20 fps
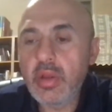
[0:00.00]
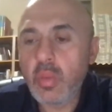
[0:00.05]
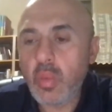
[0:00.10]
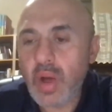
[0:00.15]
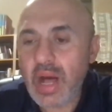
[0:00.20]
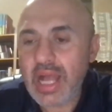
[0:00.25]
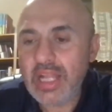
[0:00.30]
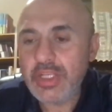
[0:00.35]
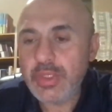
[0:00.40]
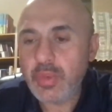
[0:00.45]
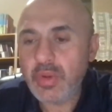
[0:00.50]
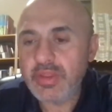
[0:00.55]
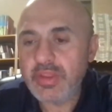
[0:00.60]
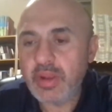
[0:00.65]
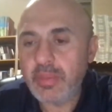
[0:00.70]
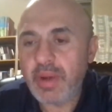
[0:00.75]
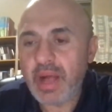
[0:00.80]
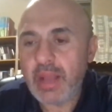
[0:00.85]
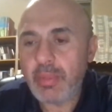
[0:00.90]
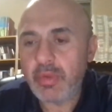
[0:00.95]
Watch what
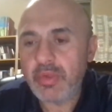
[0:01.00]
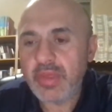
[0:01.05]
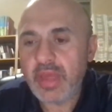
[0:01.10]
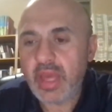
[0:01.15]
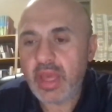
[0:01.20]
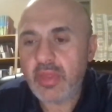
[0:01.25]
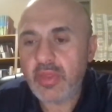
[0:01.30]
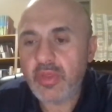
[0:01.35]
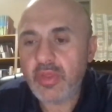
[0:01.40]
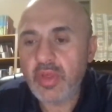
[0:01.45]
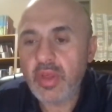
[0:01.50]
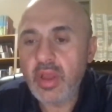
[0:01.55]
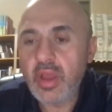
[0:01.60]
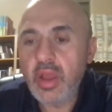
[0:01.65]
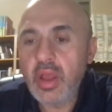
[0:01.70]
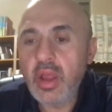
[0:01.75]
their Bible says.